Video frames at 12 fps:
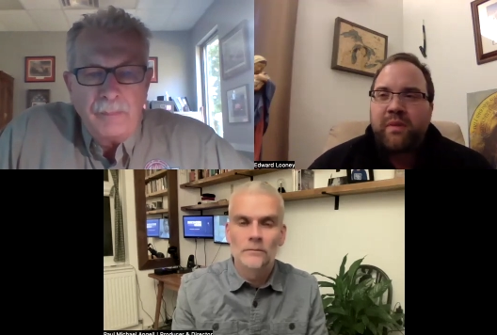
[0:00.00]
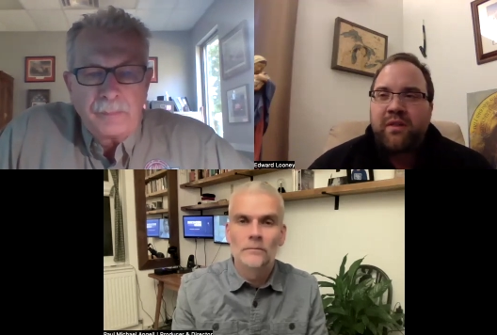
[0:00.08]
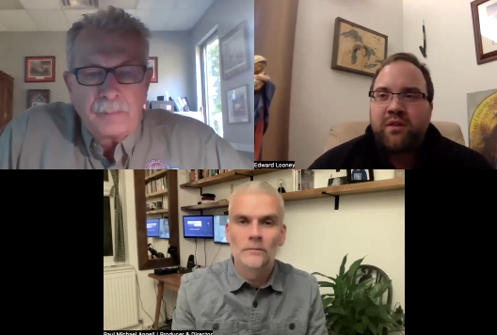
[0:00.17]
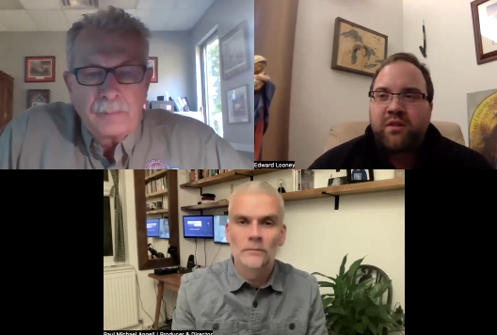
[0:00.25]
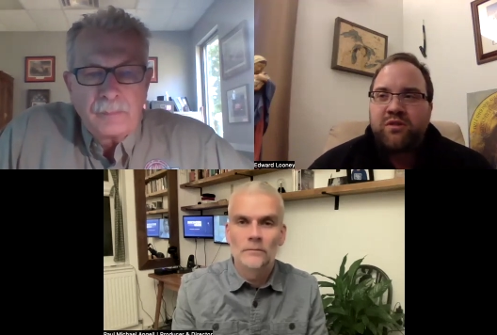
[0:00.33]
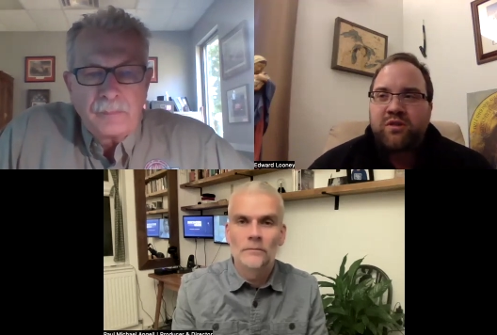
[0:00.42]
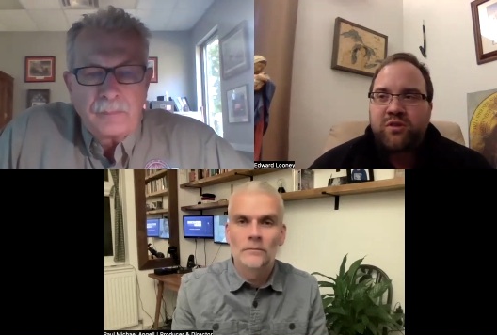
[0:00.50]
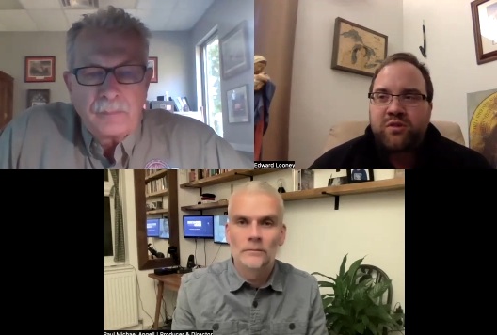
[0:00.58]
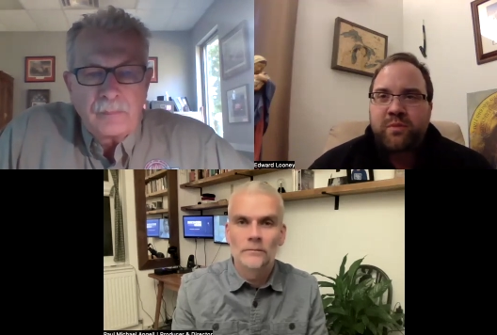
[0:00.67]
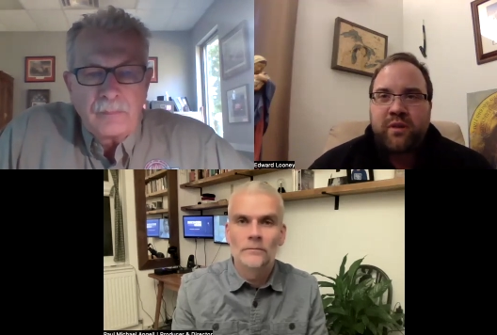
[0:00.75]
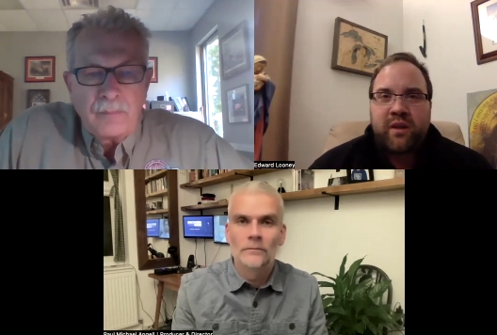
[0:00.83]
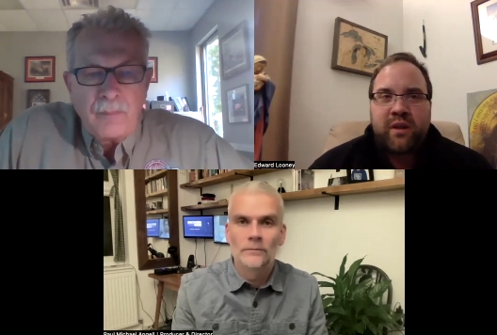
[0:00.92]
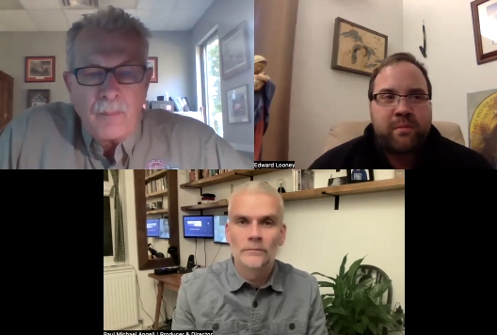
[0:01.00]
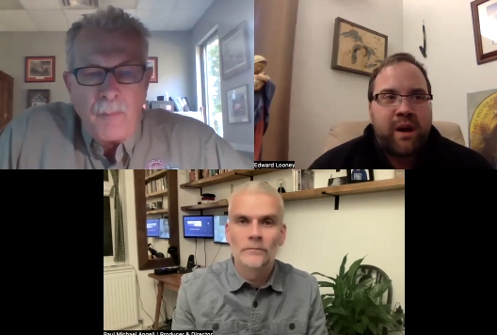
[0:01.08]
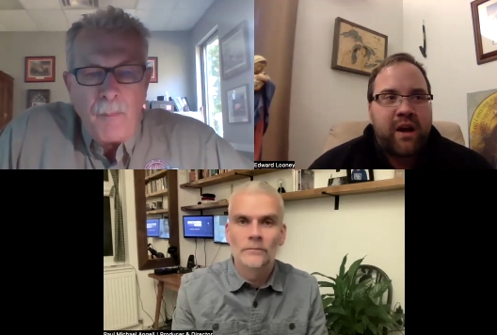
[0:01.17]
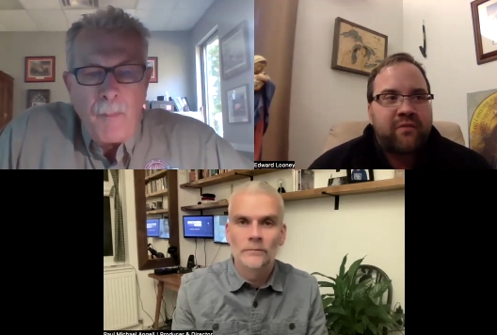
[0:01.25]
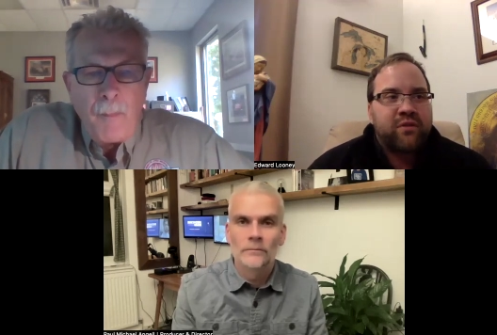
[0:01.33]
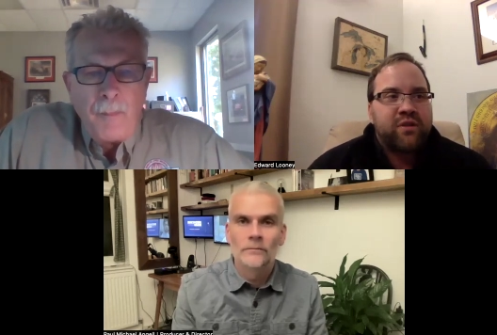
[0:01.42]
Speaker 1: mother. She was pretty
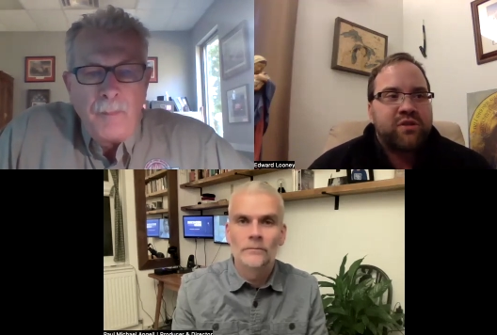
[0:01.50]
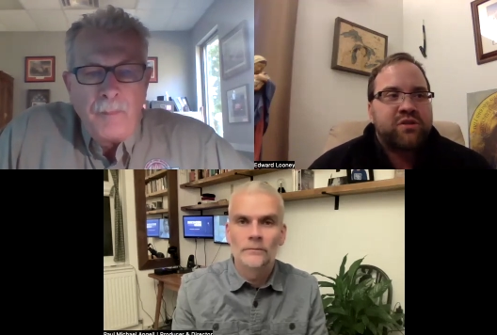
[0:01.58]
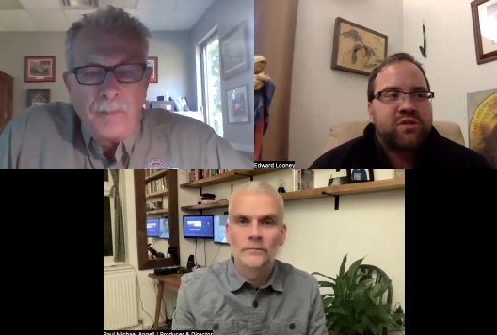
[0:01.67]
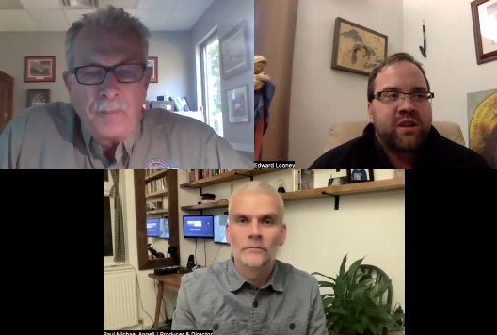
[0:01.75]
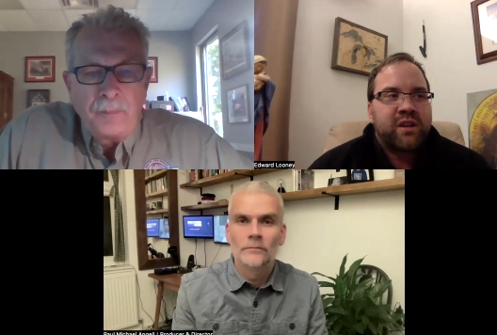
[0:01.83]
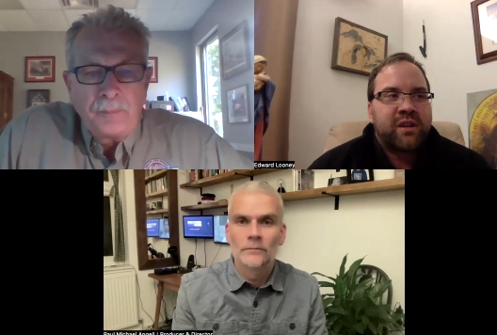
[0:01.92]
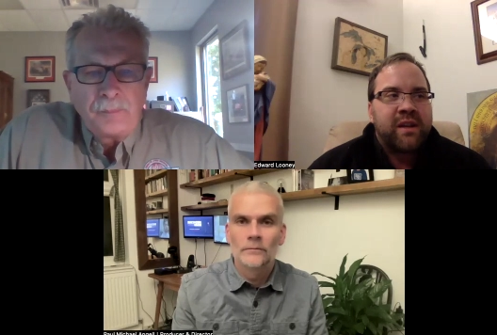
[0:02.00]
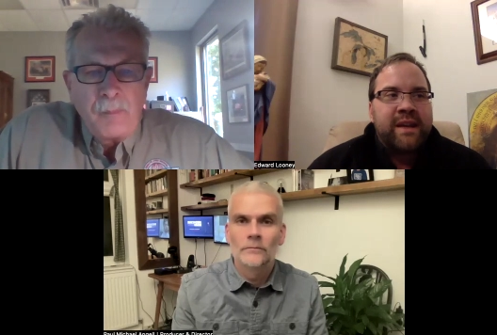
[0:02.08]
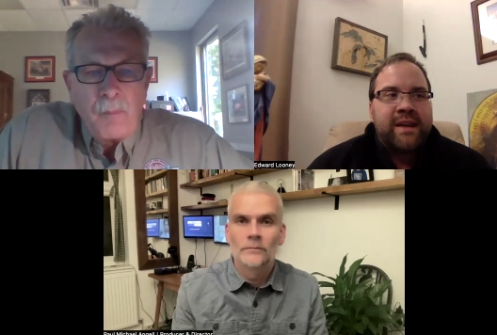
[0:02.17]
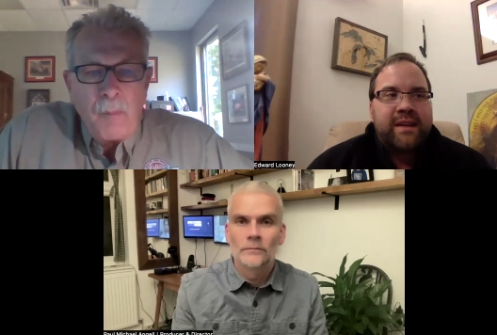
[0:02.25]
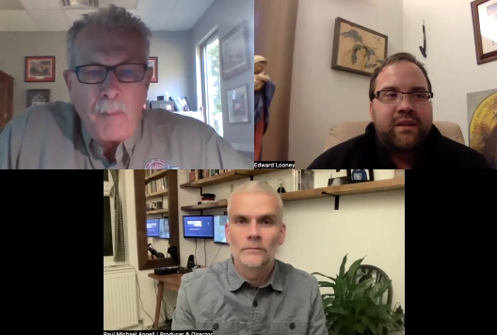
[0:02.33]
impoverished and